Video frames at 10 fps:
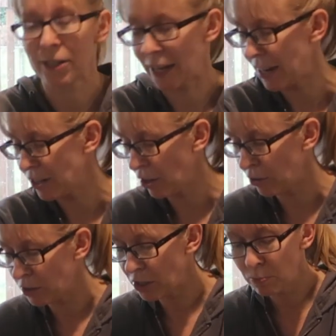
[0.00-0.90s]

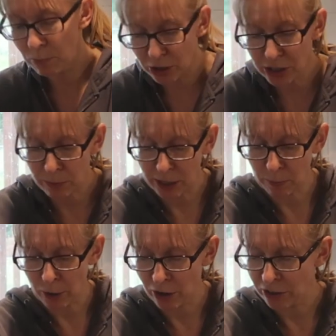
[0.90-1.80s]
potatoes, put them in
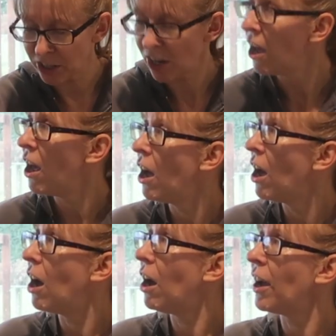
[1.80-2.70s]
a pot.
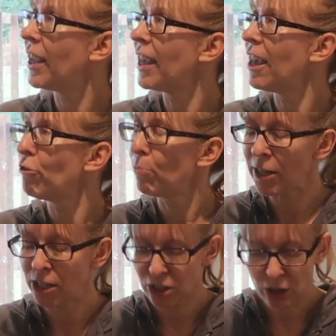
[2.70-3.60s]
I have
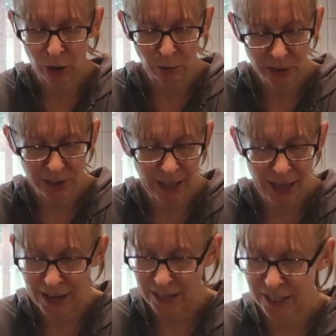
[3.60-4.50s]
been told
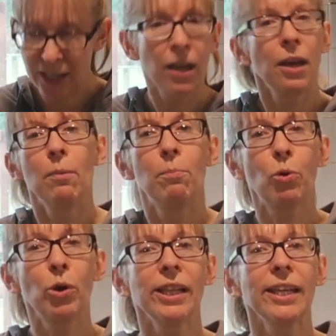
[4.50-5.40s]
that
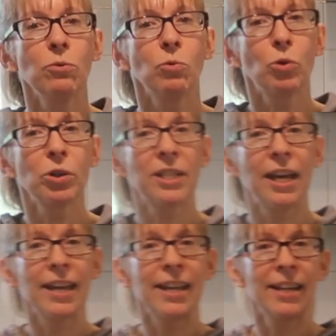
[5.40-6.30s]
boiling
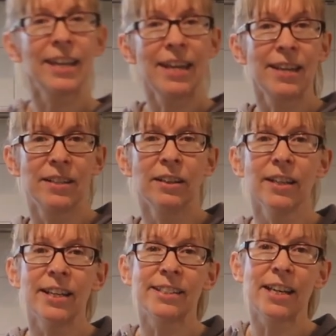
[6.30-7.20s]
water in a
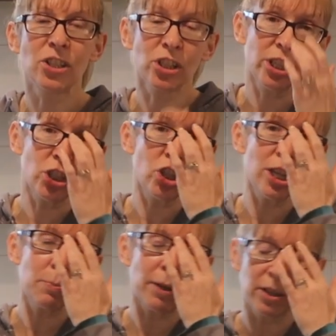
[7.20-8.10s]
kettle is actually
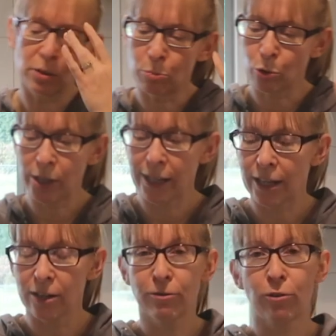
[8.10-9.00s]
cheaper than
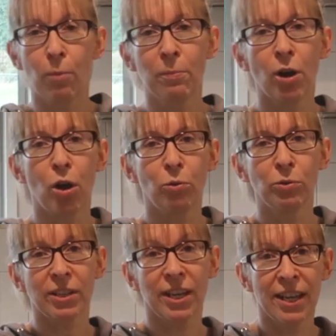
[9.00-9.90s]
boiling it from
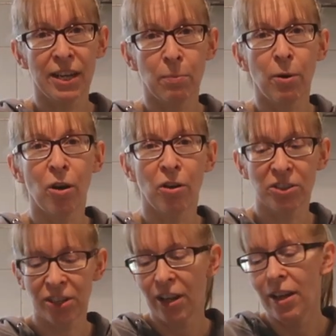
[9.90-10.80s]
cold in a
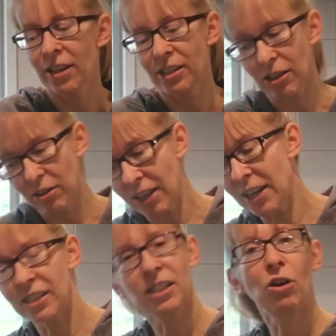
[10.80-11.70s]
pot. So
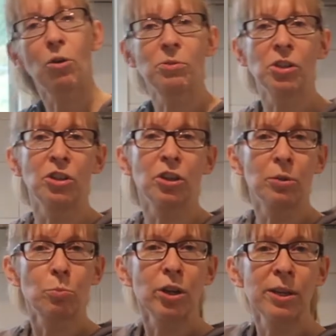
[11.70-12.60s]
that is an option. You
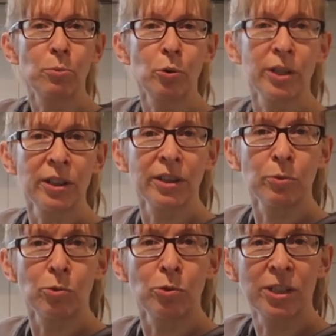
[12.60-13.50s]
can pre-boil
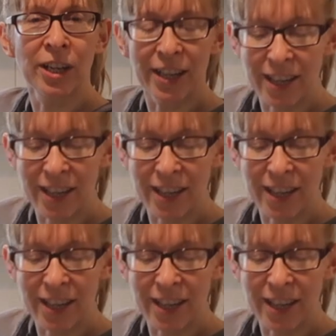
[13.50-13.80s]
the water